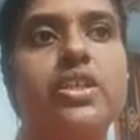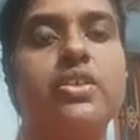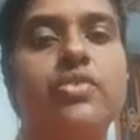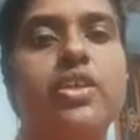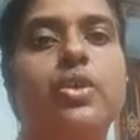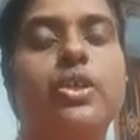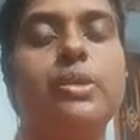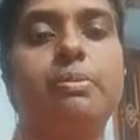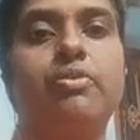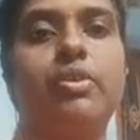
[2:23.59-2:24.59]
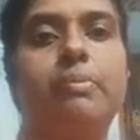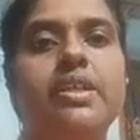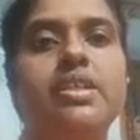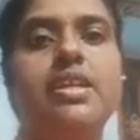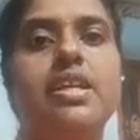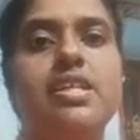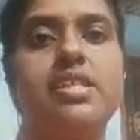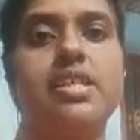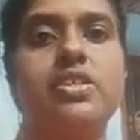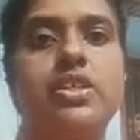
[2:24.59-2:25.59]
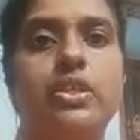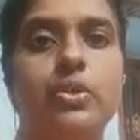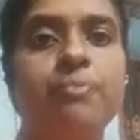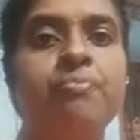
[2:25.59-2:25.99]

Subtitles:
Here we are going to perform a case sensitive